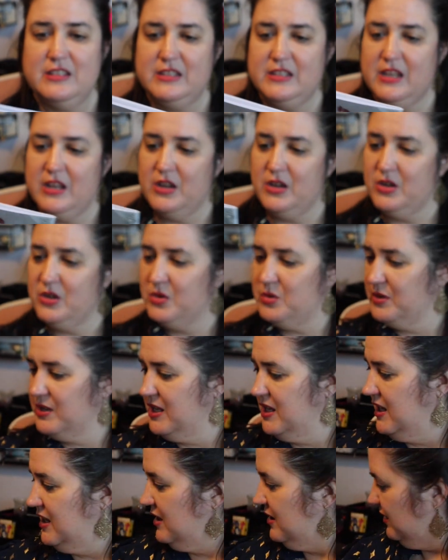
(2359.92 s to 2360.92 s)
So
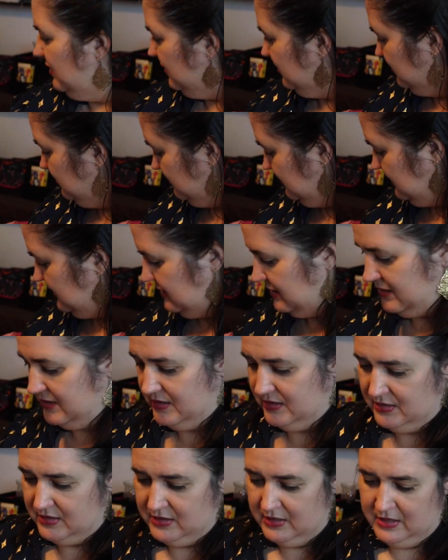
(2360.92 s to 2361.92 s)
cute.
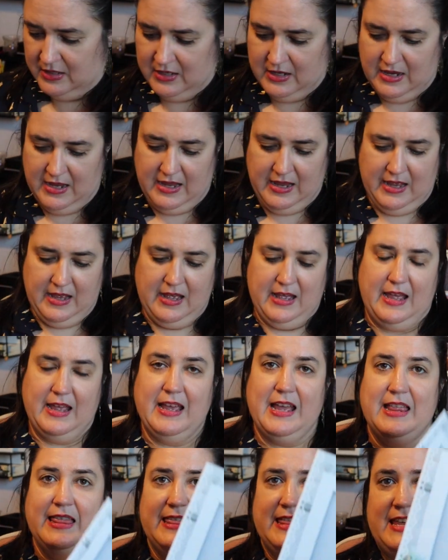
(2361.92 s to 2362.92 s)
I
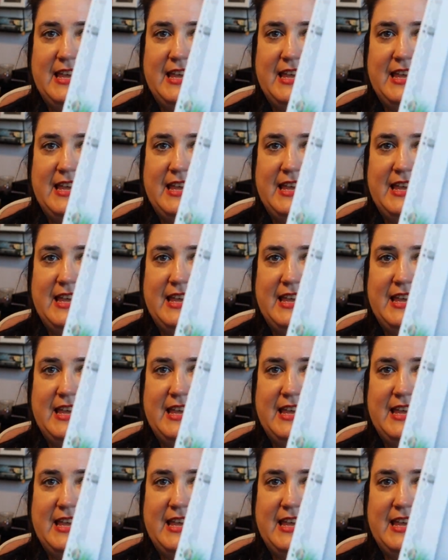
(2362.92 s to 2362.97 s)
got